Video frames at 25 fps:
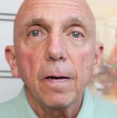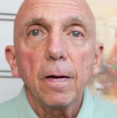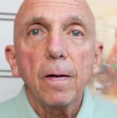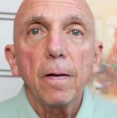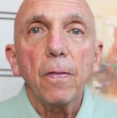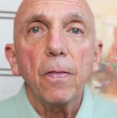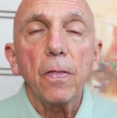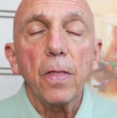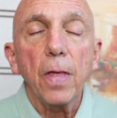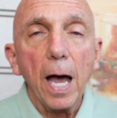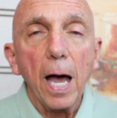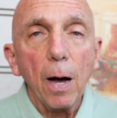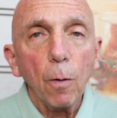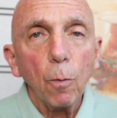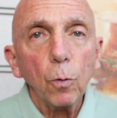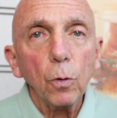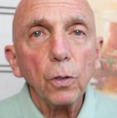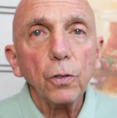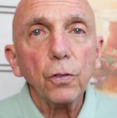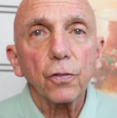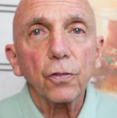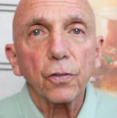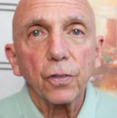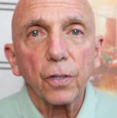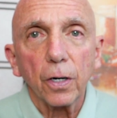that will
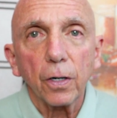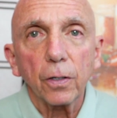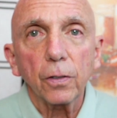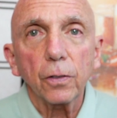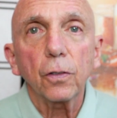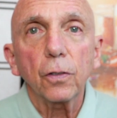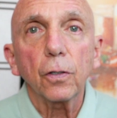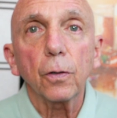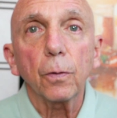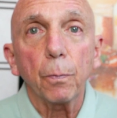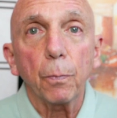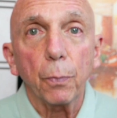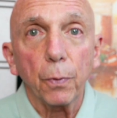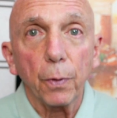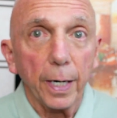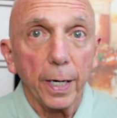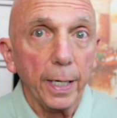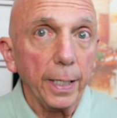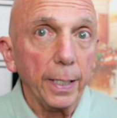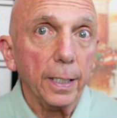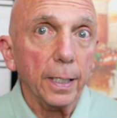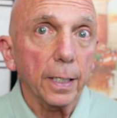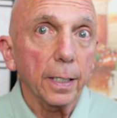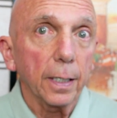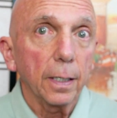start to
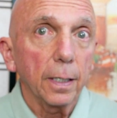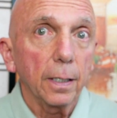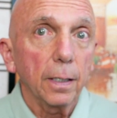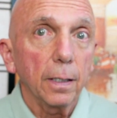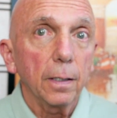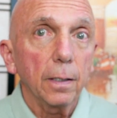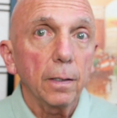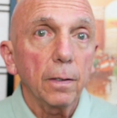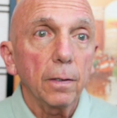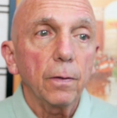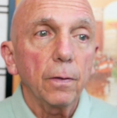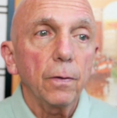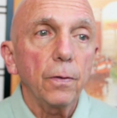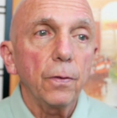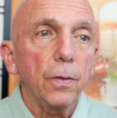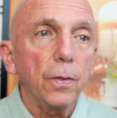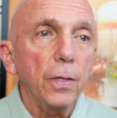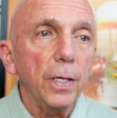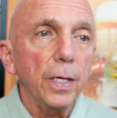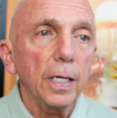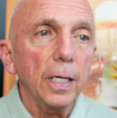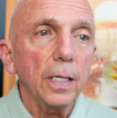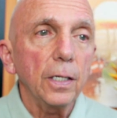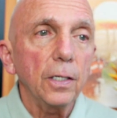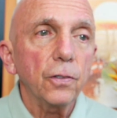break
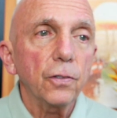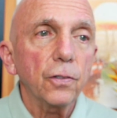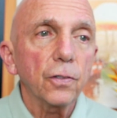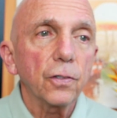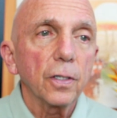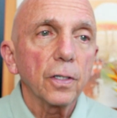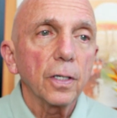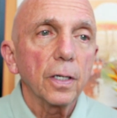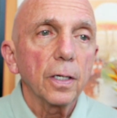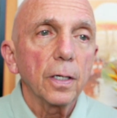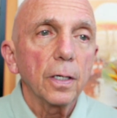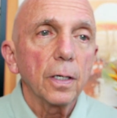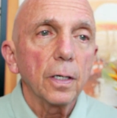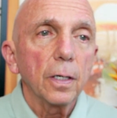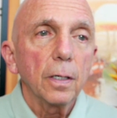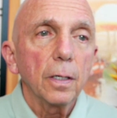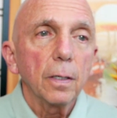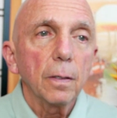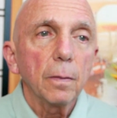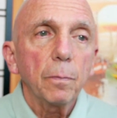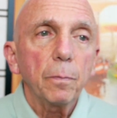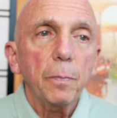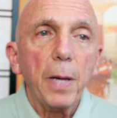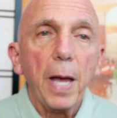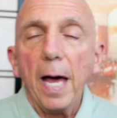these
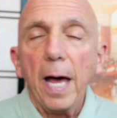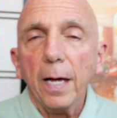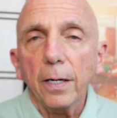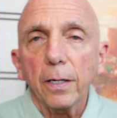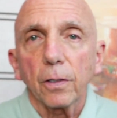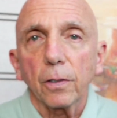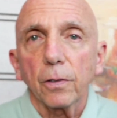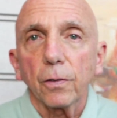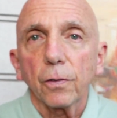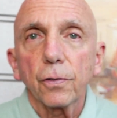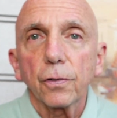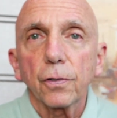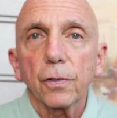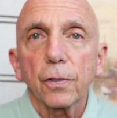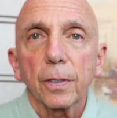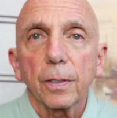patterns